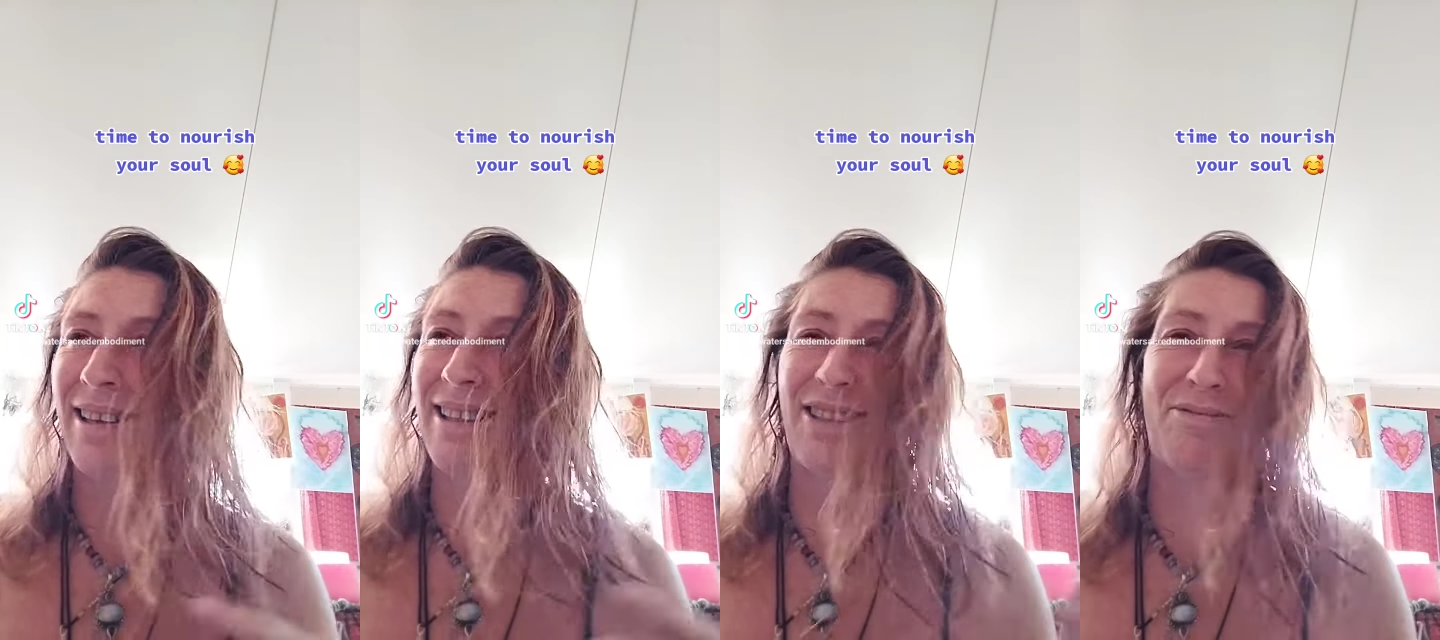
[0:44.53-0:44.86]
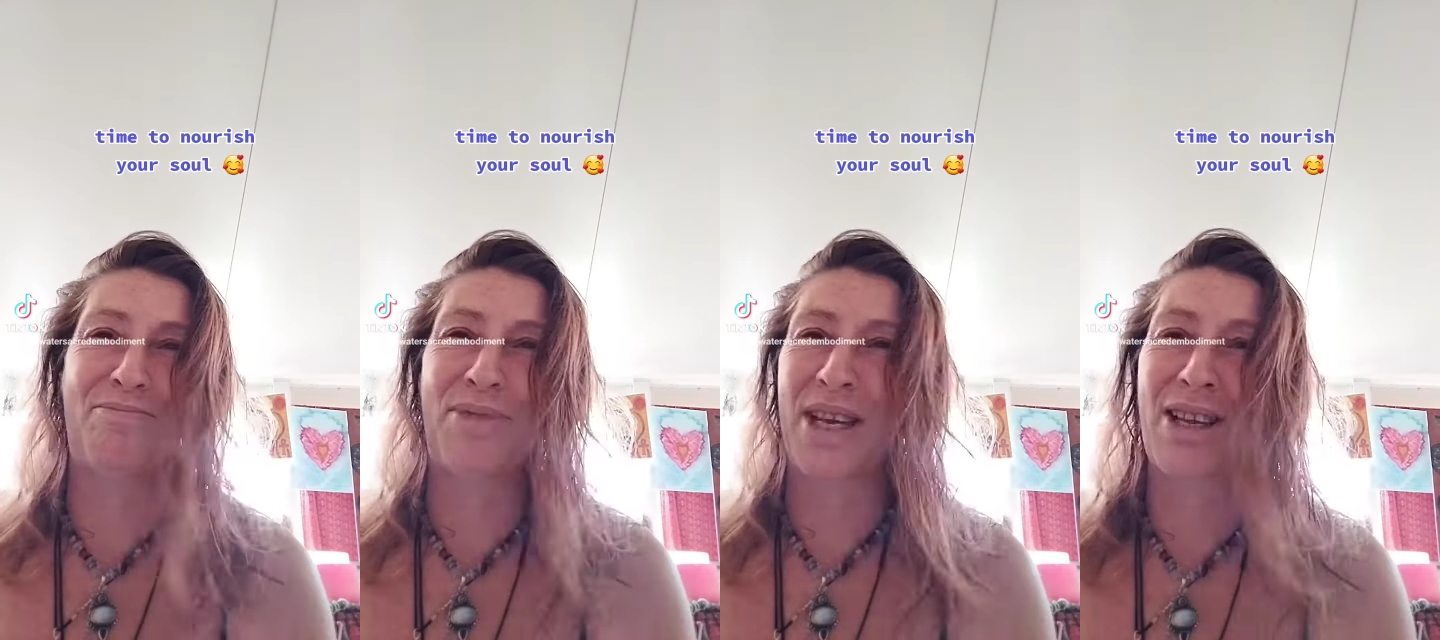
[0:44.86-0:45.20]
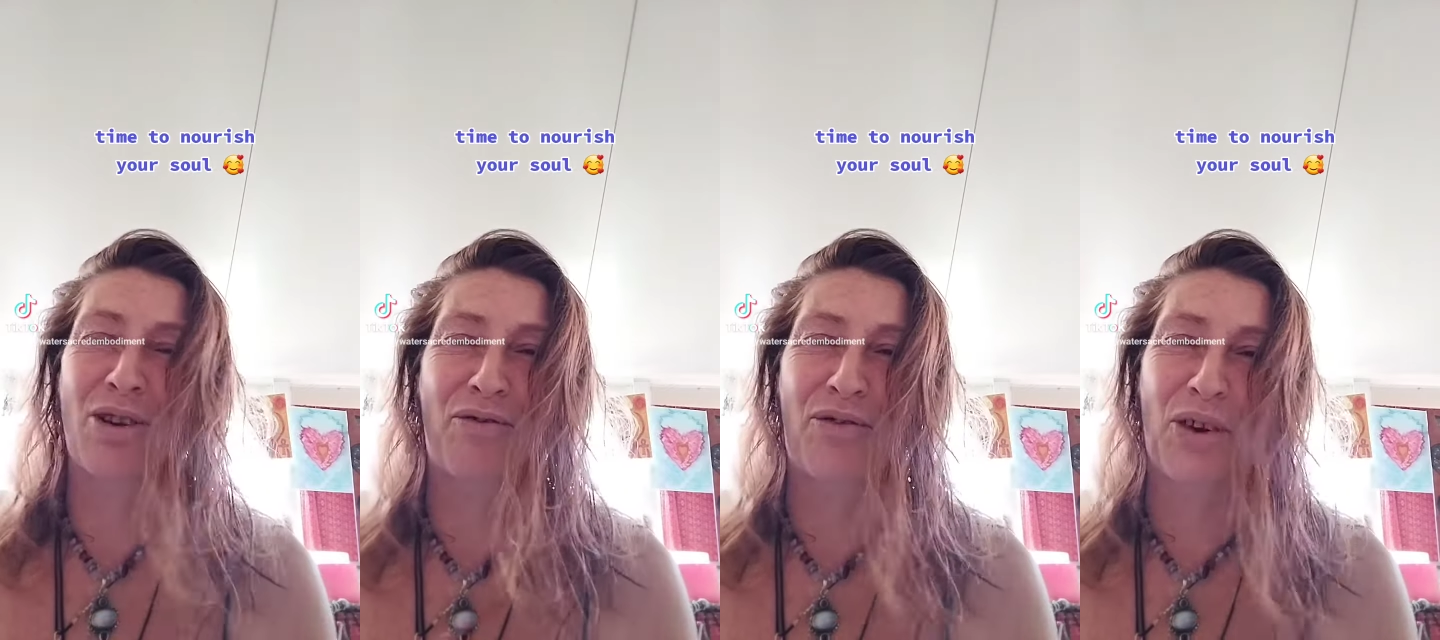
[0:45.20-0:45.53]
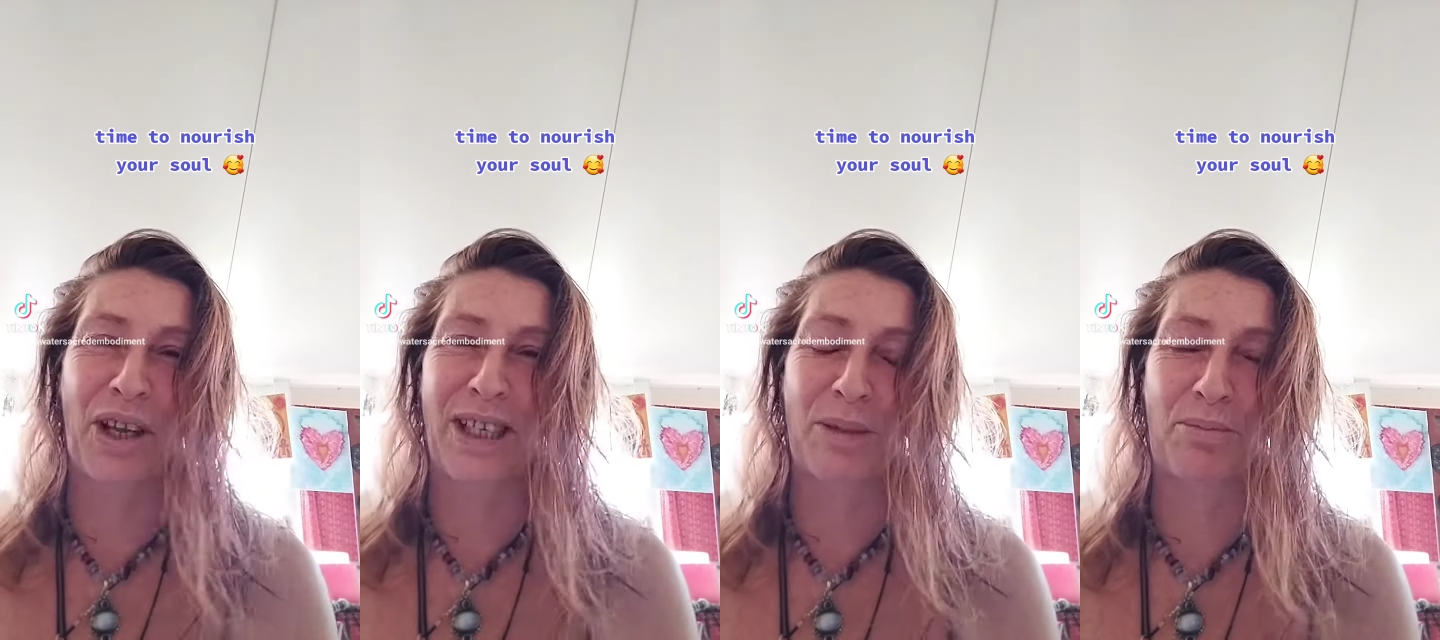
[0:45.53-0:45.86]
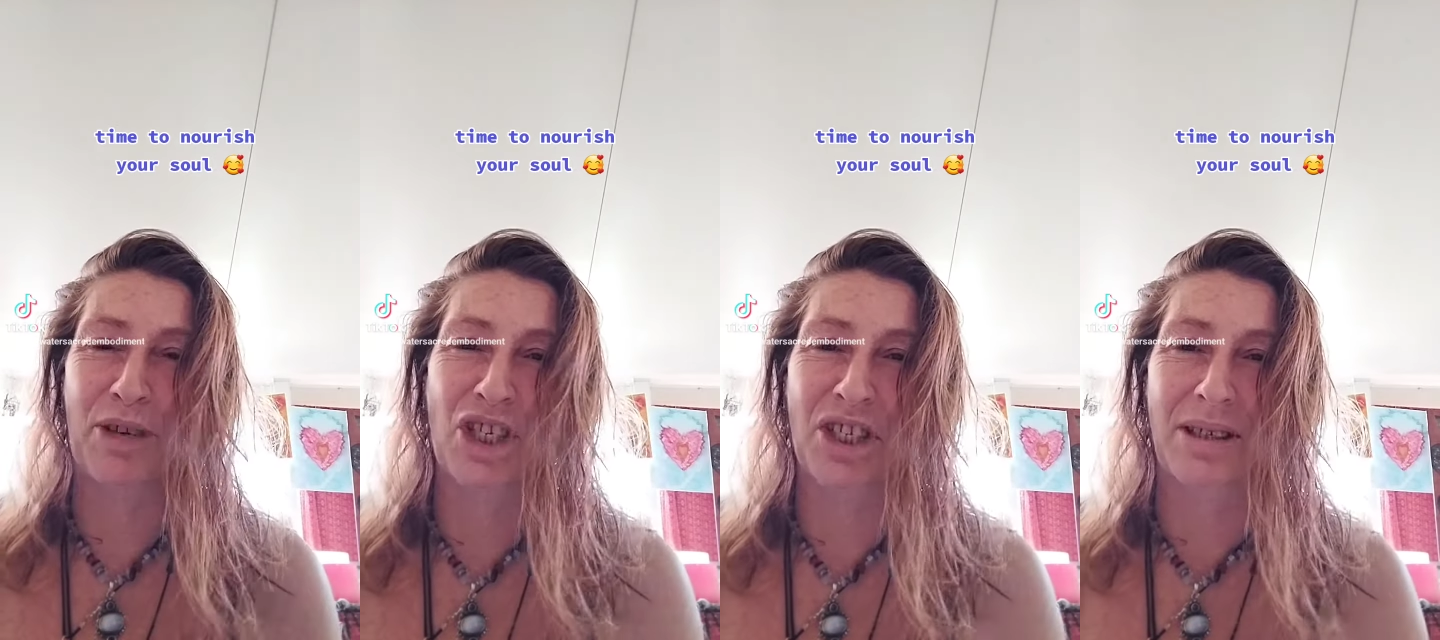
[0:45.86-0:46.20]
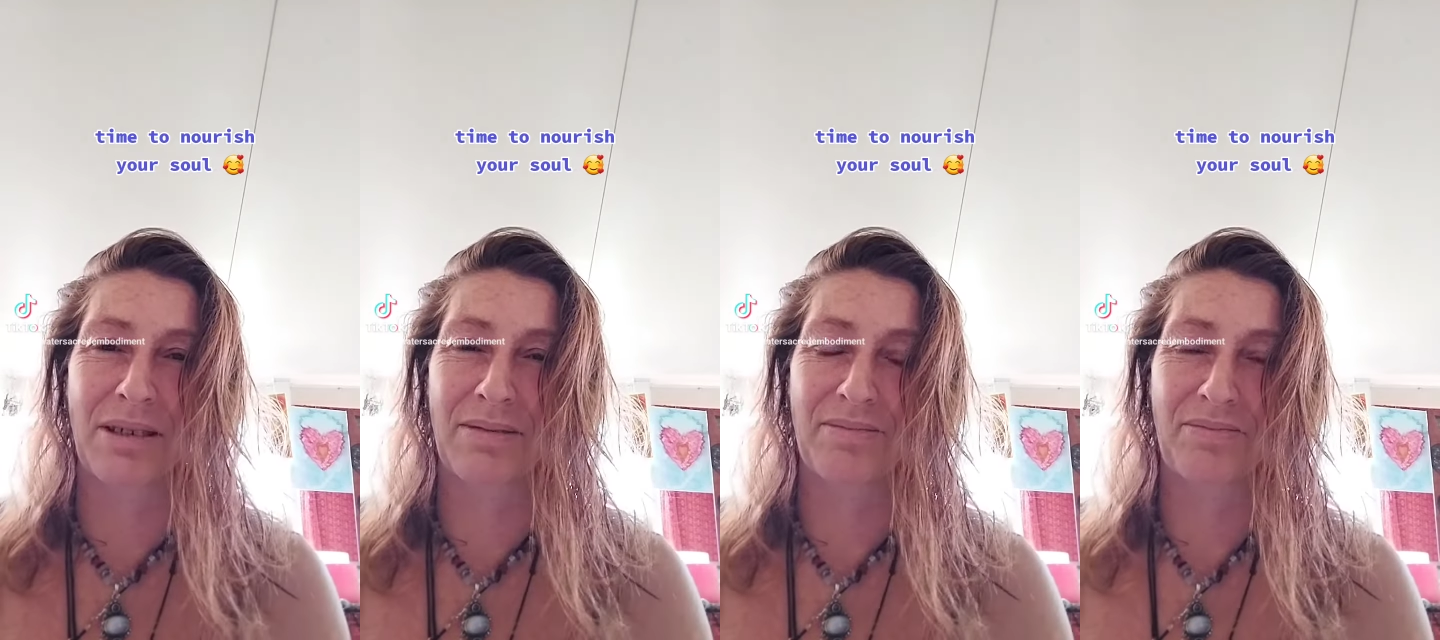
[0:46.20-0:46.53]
to be your full expression.